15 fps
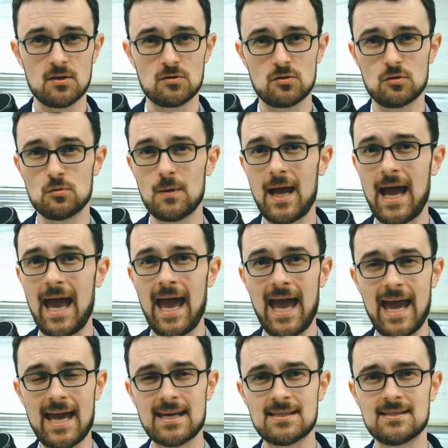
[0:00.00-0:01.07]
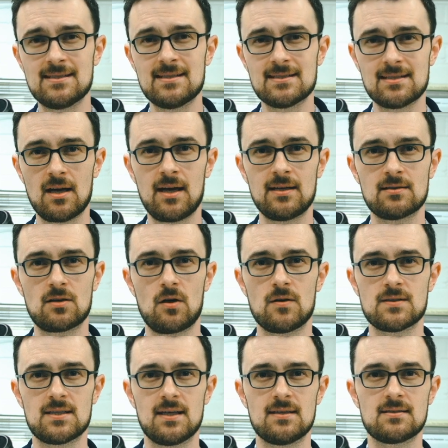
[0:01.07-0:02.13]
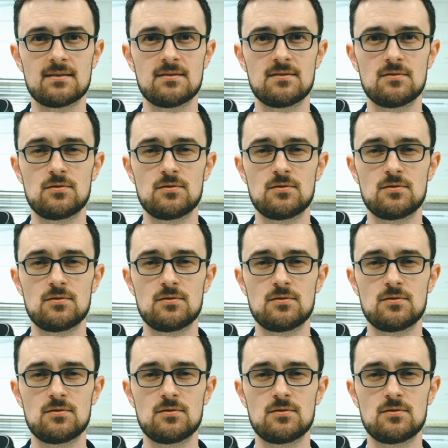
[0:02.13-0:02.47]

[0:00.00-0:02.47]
to add designed content